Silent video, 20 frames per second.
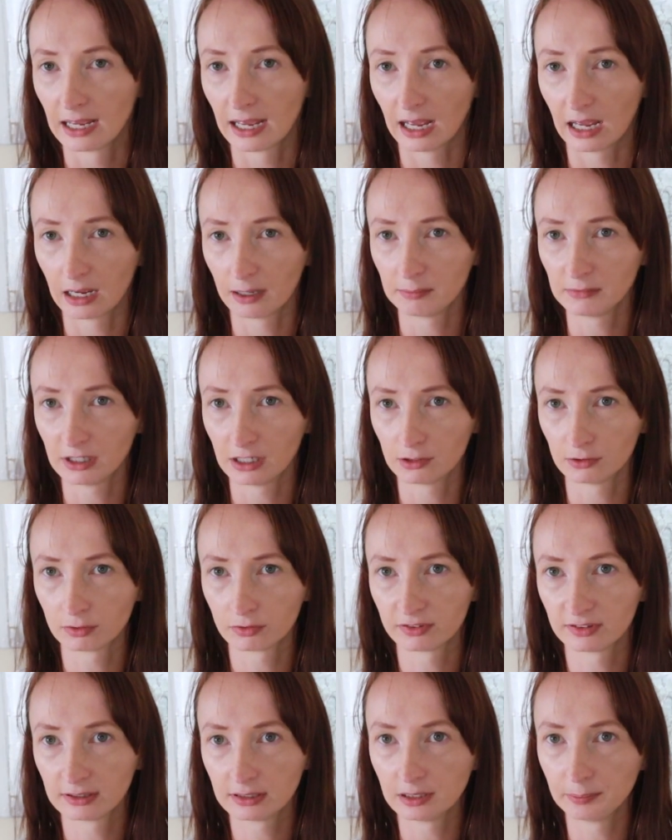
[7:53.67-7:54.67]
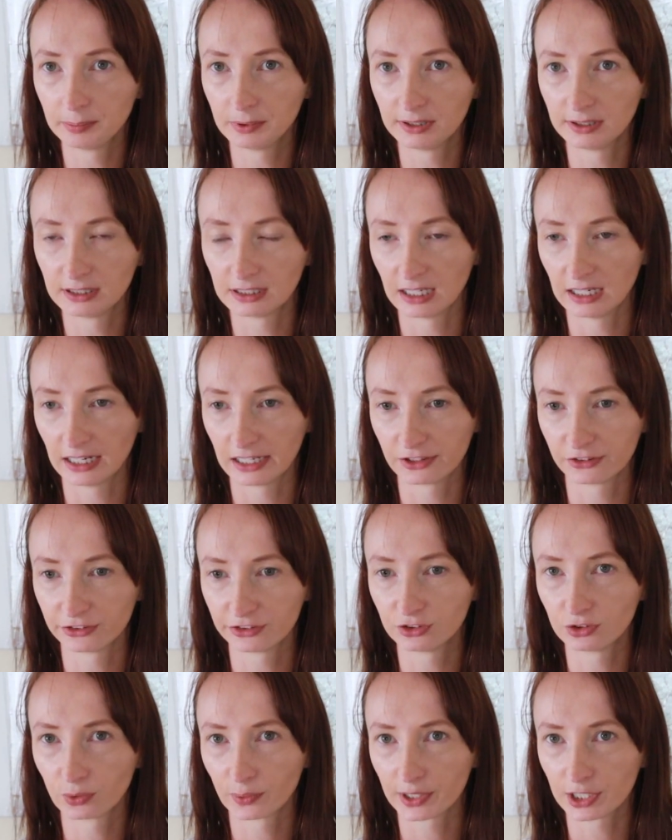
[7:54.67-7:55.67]
I'm kind of skipping the lunch
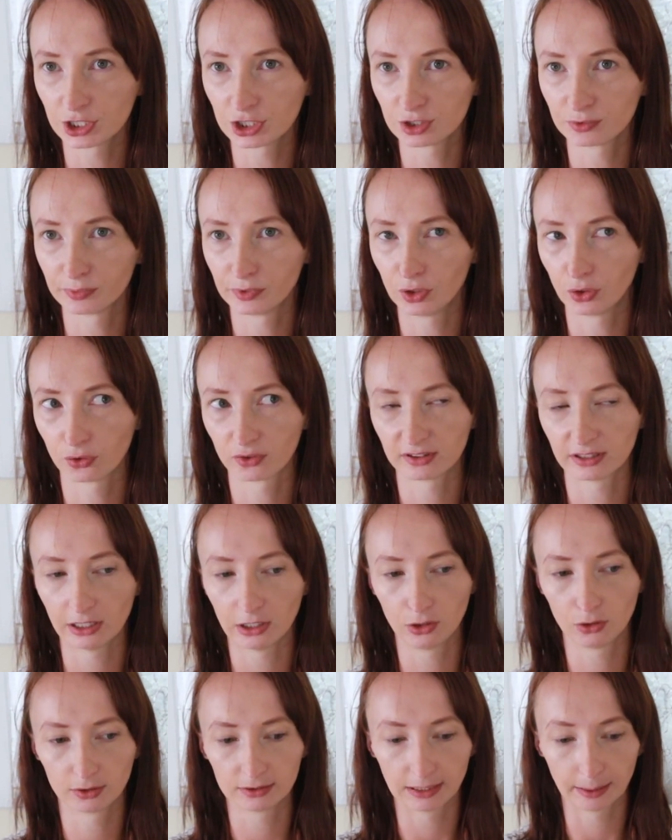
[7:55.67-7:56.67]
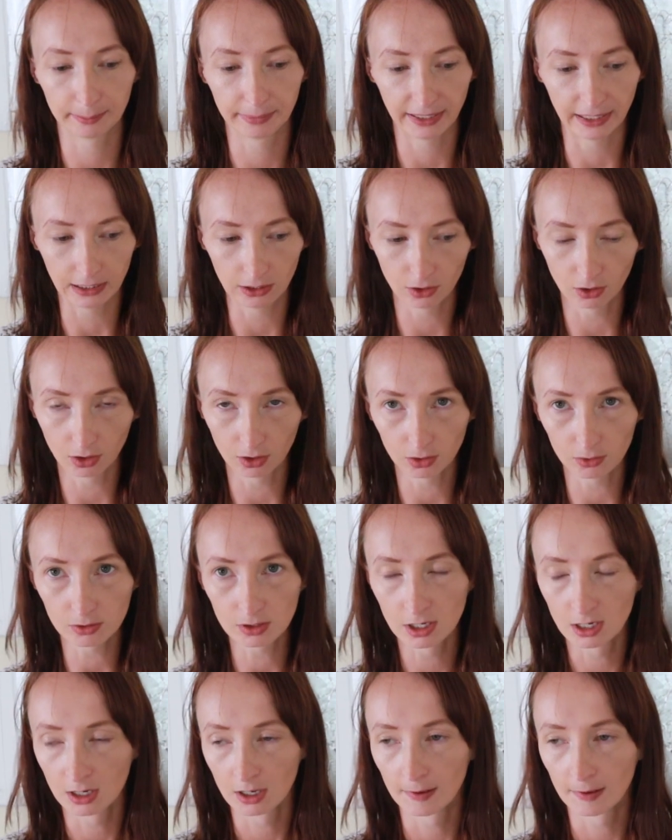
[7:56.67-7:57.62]
situation because I got a bagel